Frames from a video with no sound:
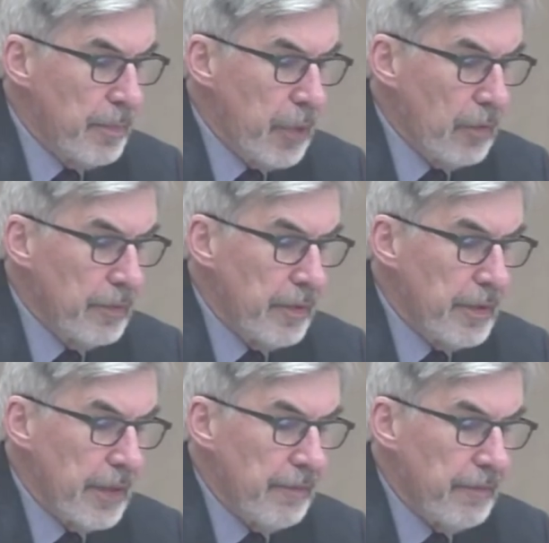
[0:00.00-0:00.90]
both
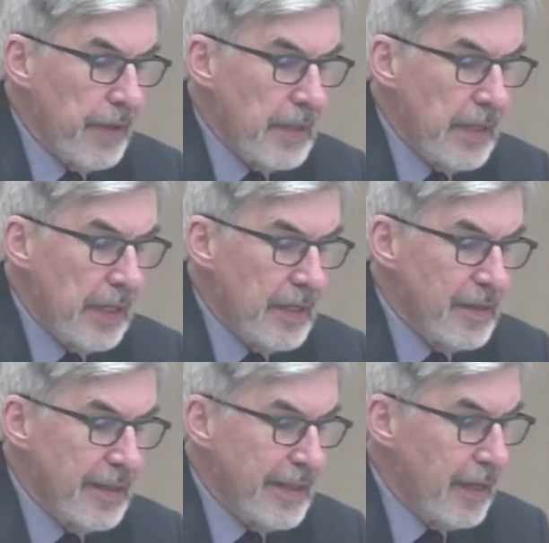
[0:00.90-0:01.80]
if funding is
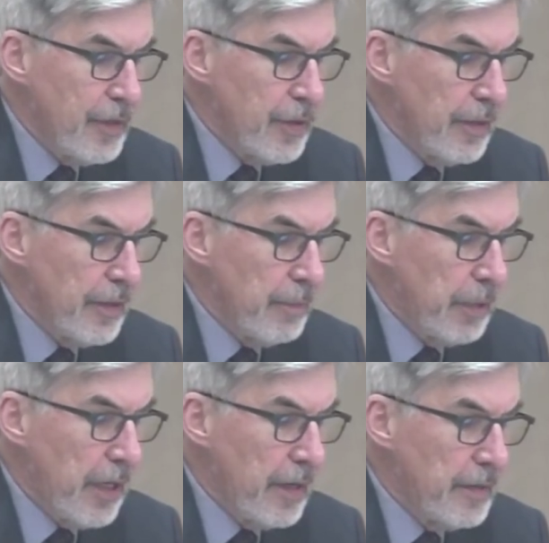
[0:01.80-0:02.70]
intelligently
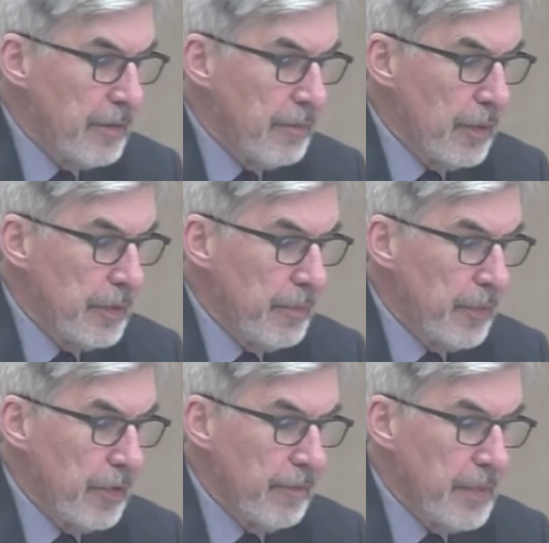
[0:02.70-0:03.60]
applied to road
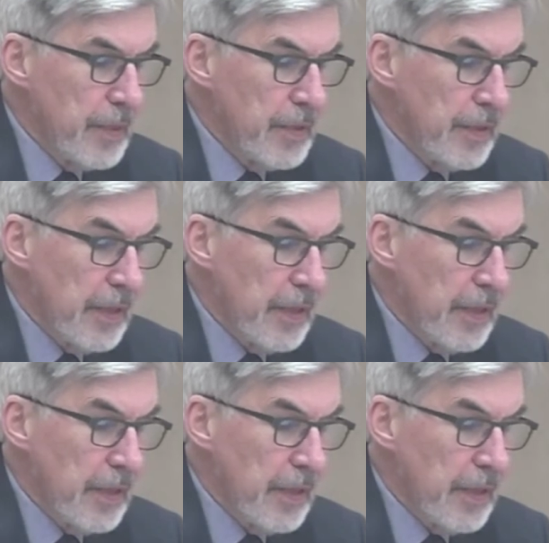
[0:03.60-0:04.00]
improvements